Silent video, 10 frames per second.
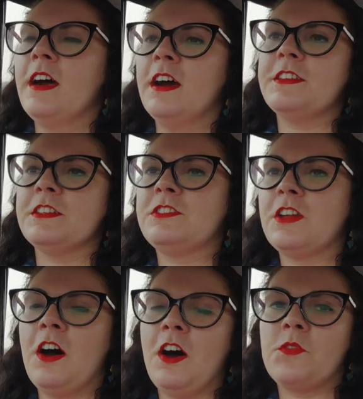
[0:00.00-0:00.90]
the
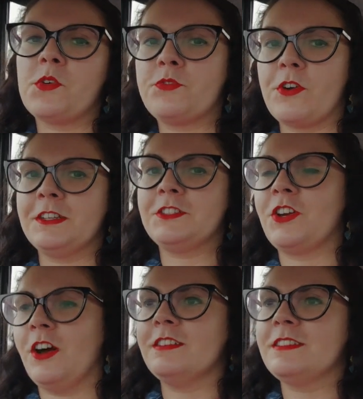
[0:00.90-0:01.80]
start of a
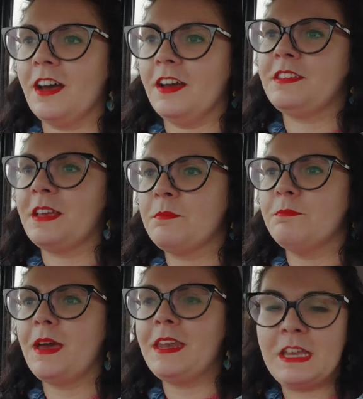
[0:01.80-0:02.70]
franchise that I think
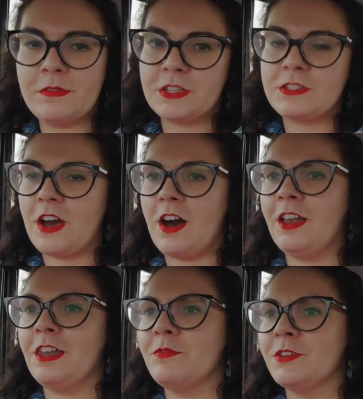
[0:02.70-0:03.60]
many of us car
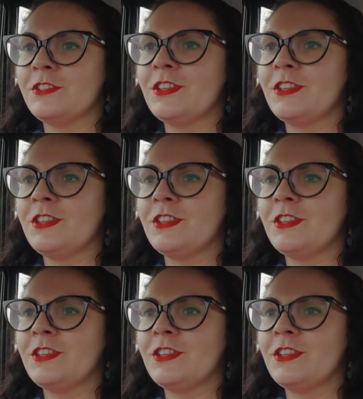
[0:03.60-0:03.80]
lovers